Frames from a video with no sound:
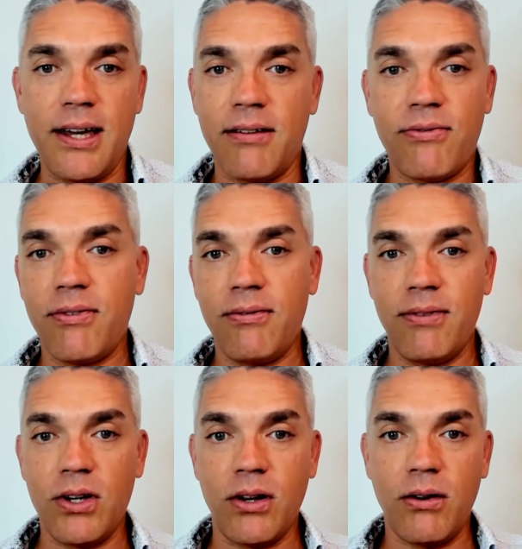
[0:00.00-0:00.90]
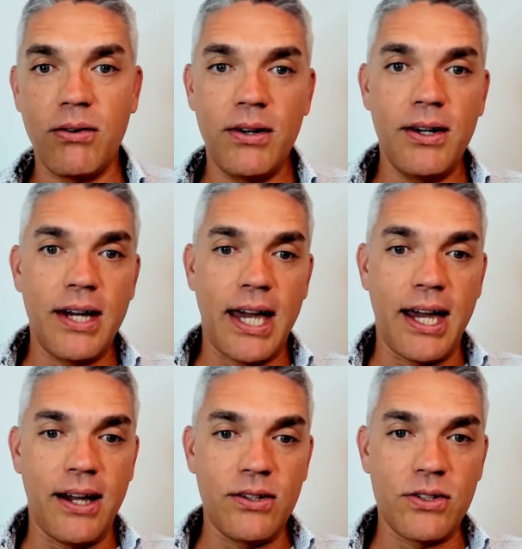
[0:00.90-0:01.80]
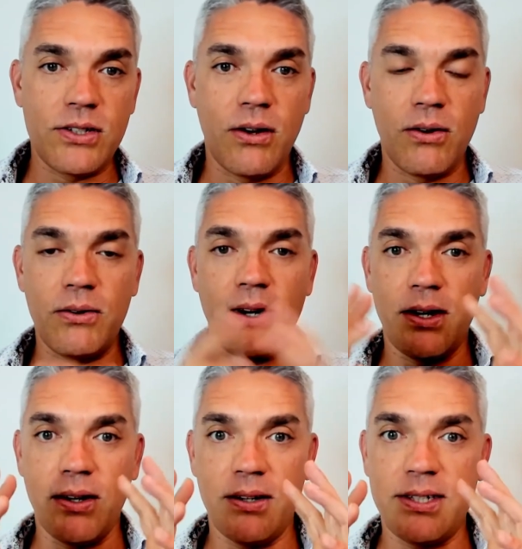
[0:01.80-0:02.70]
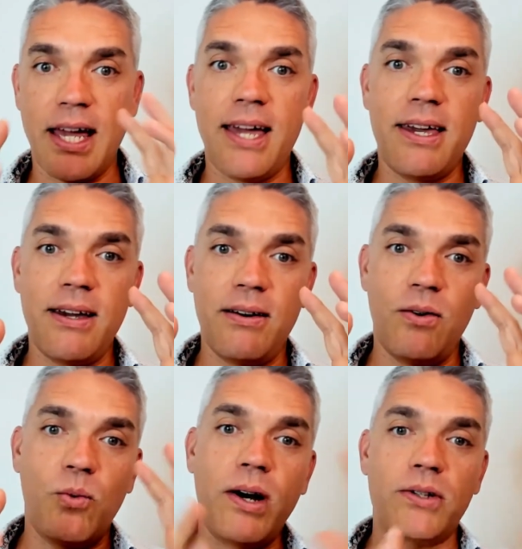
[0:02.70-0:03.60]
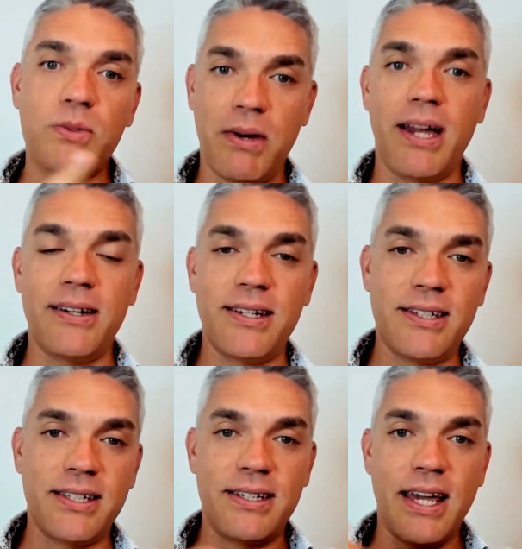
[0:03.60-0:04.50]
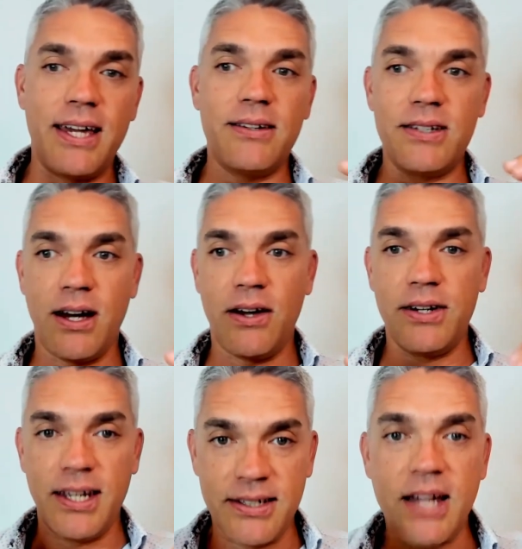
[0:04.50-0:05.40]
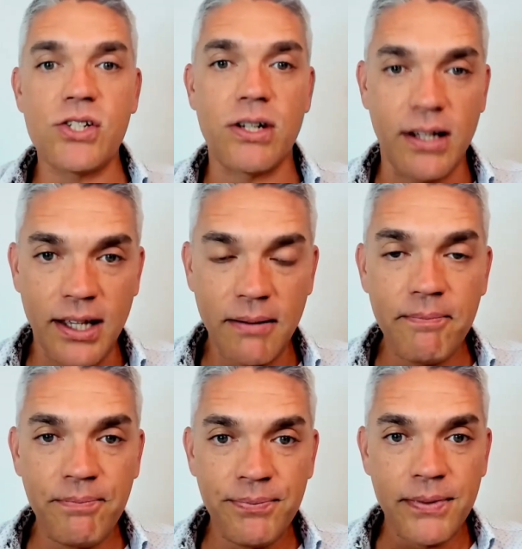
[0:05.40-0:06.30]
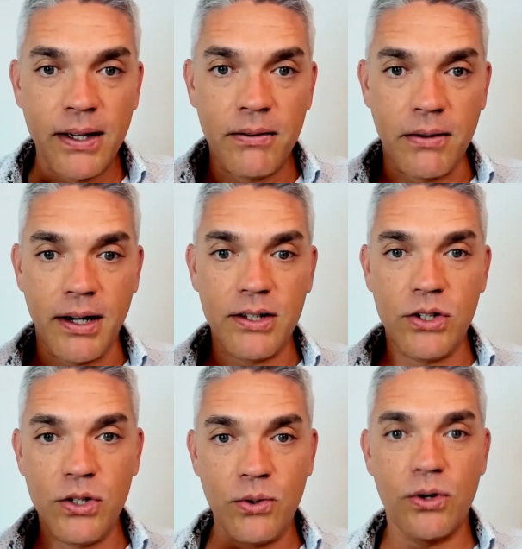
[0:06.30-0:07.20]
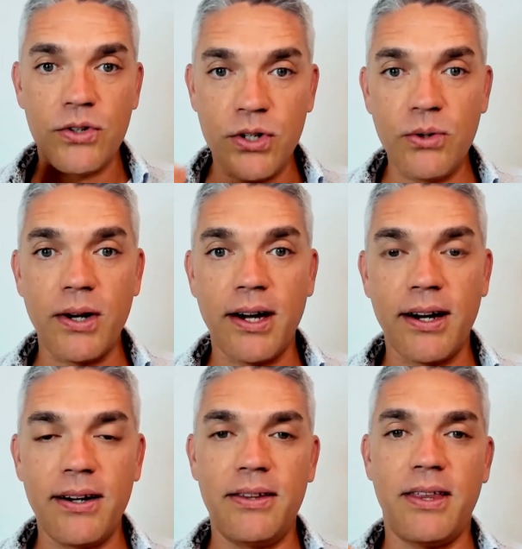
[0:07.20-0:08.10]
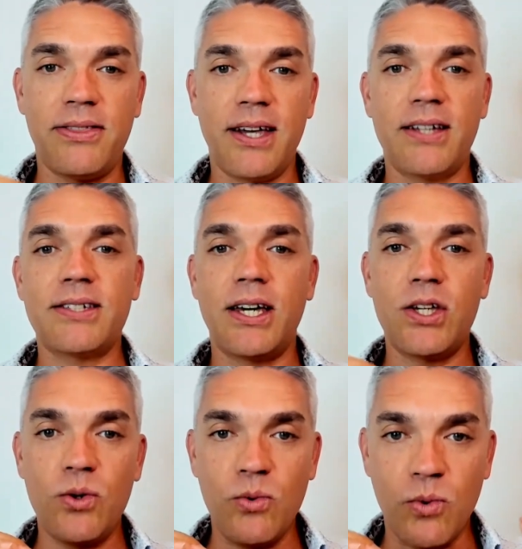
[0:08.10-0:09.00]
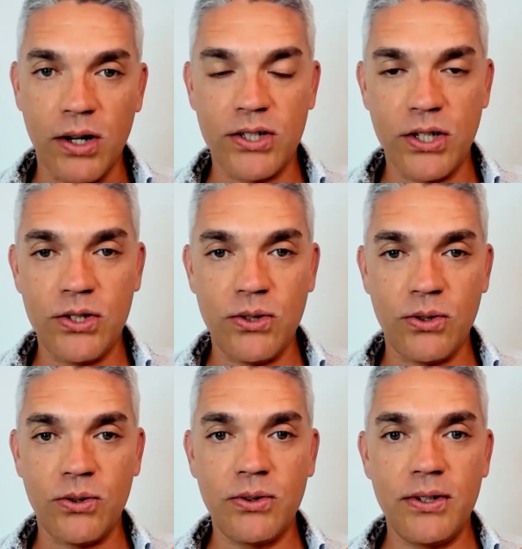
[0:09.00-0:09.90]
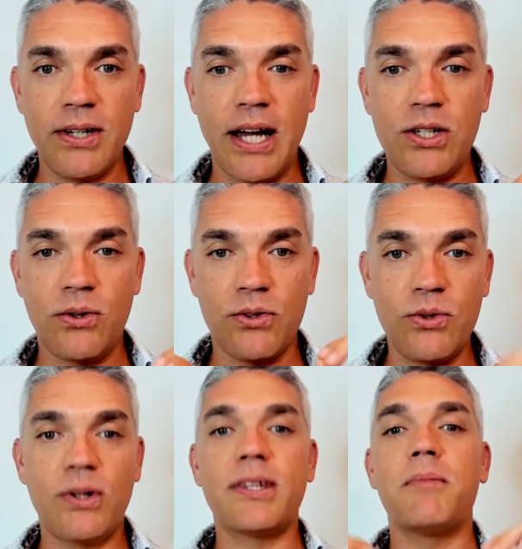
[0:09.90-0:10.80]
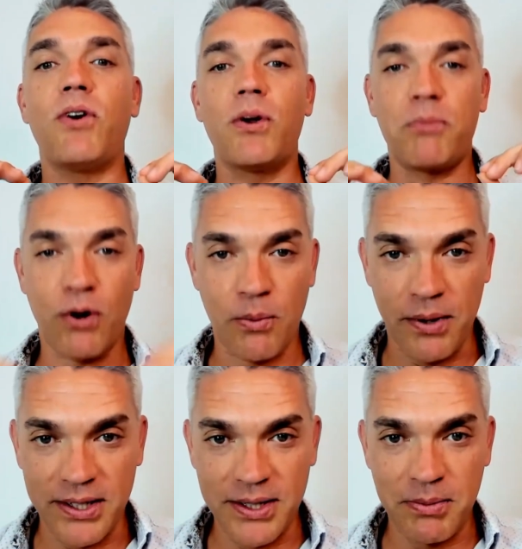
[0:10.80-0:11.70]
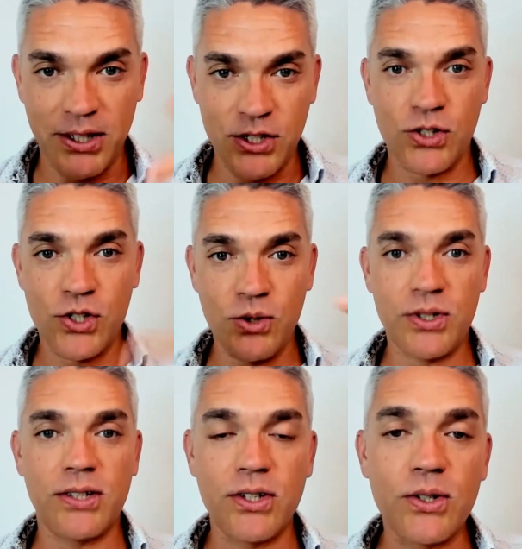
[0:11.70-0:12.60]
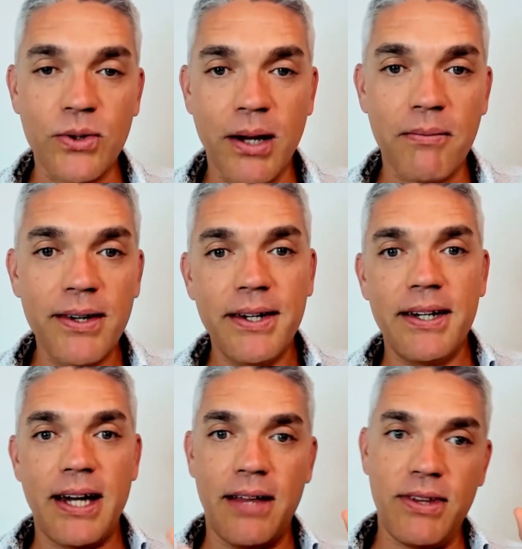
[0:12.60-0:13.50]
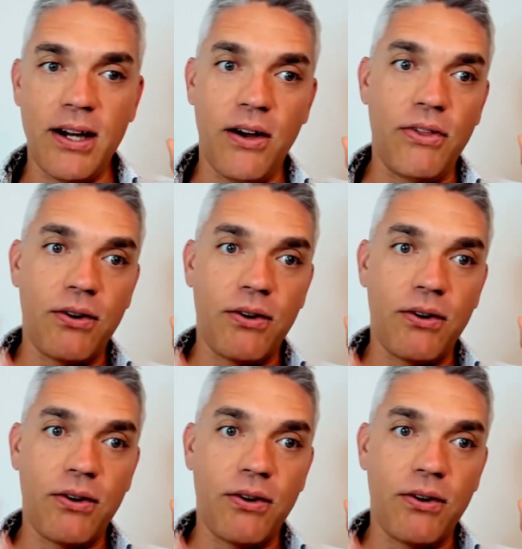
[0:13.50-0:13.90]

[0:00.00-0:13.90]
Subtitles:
life, And so a day well spent is a day done intentionally, right? You are doing the things that you want to do, and you're doing them on purpose because you're choosing to do them. And the